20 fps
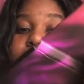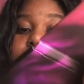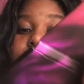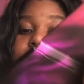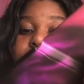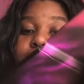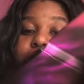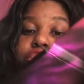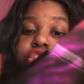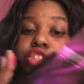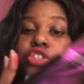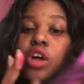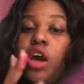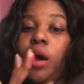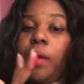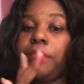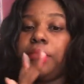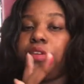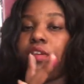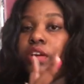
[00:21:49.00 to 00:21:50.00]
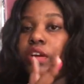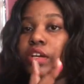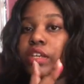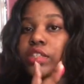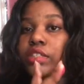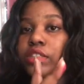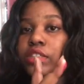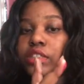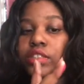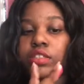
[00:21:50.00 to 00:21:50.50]
the Storm
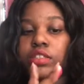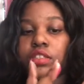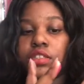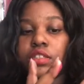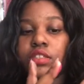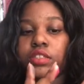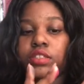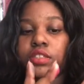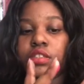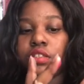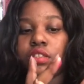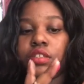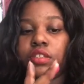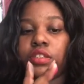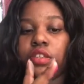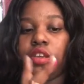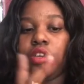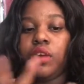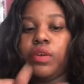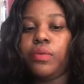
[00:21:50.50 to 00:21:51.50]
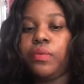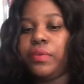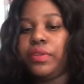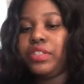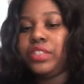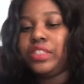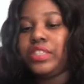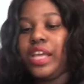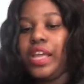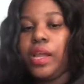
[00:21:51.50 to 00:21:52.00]
Dust, which
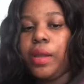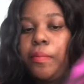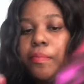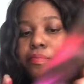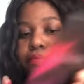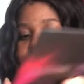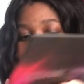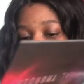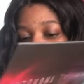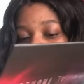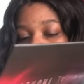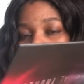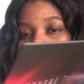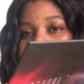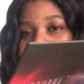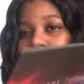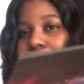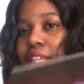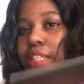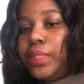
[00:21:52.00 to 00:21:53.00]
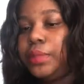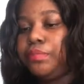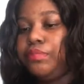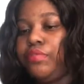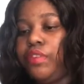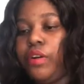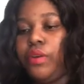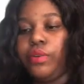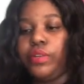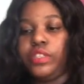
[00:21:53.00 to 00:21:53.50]
is like a brown, a nice
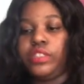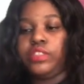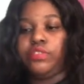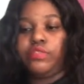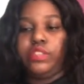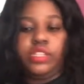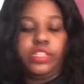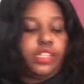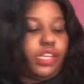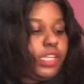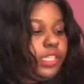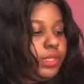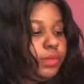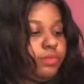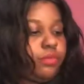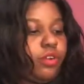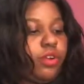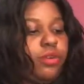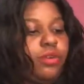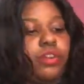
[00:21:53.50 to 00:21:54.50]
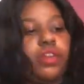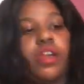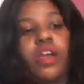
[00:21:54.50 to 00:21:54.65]
brown. It's a really nice brown.